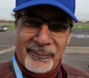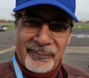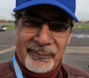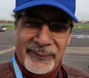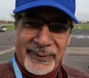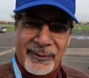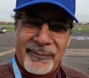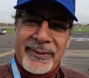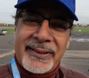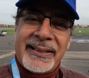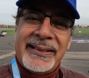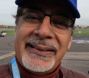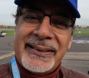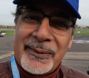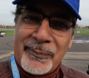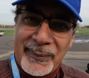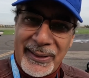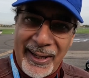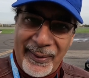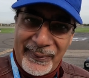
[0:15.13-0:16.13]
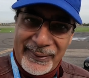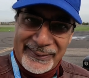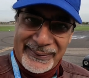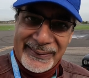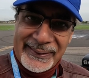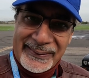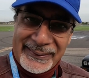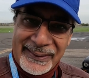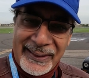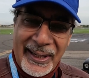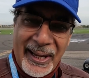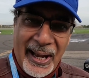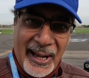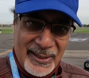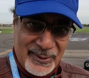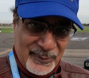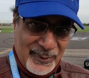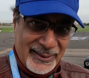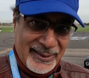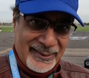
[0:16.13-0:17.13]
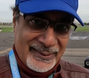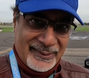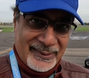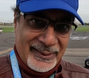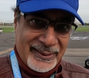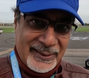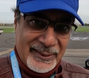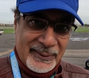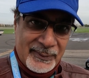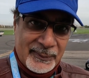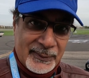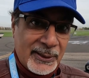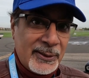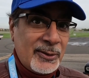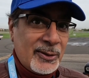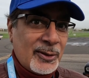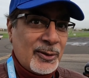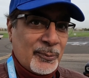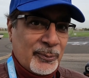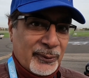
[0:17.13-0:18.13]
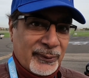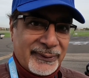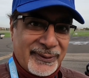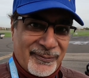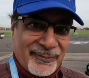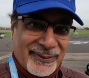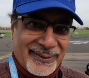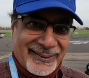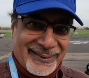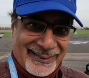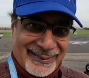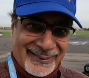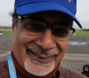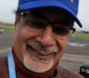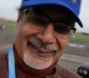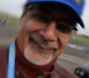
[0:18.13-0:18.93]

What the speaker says: there's any similarities as well as the considerable differences.